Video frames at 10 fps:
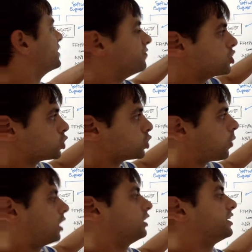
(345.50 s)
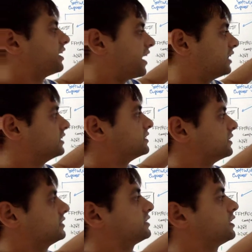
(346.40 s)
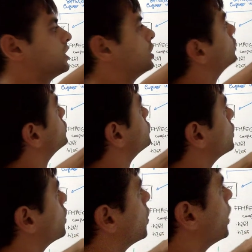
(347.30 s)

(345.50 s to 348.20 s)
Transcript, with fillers: visual quality analysis. So